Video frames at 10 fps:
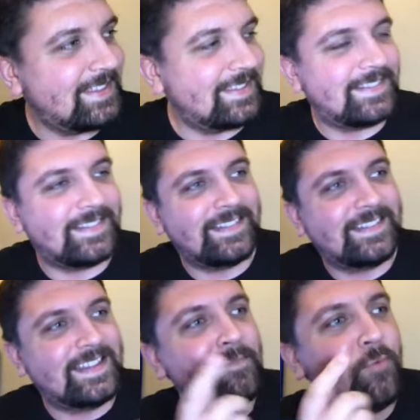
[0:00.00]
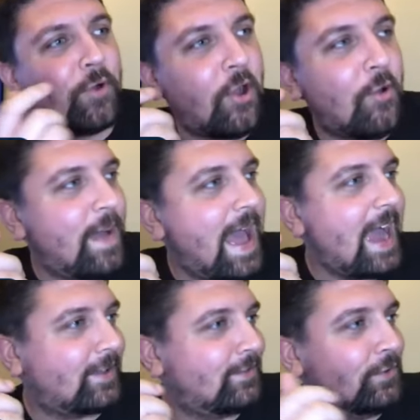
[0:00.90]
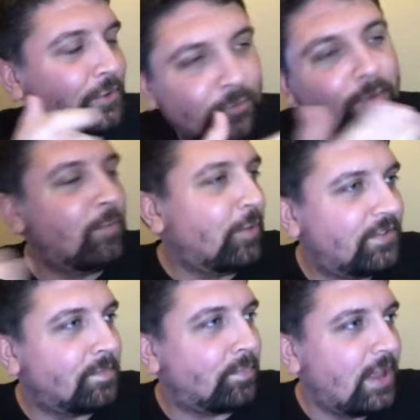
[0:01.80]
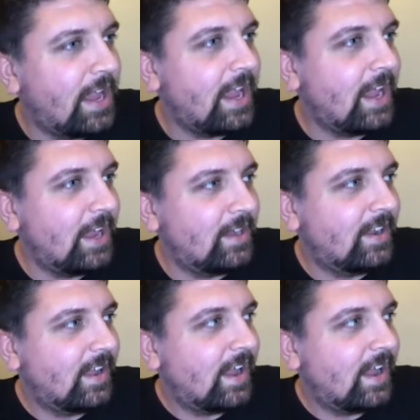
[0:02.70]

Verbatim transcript: the Tim will go back to what was the plan?